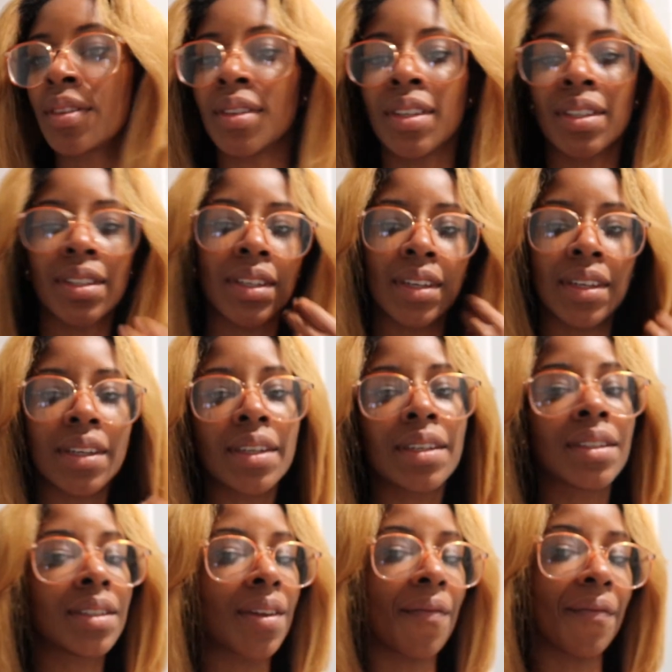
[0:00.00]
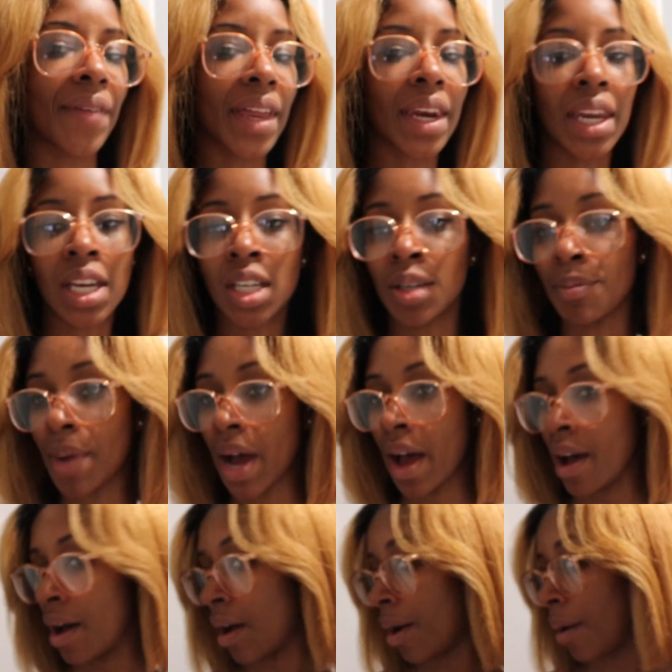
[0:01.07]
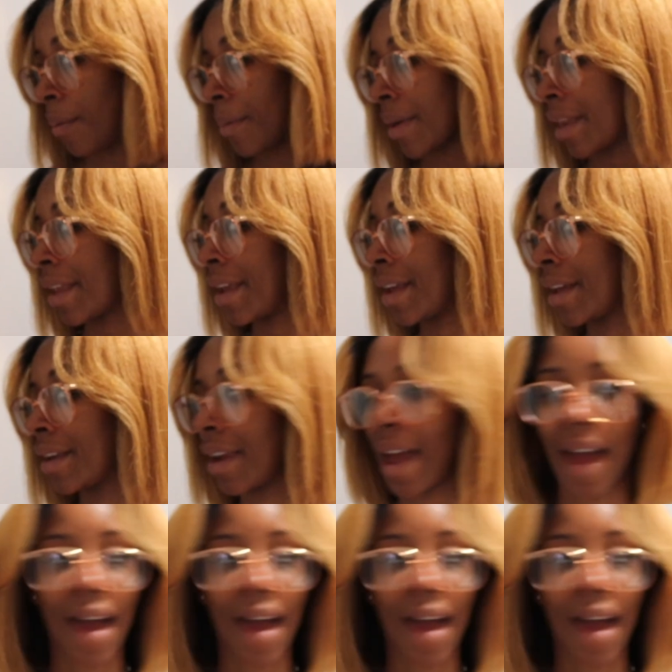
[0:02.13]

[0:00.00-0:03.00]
This is the finished bob, and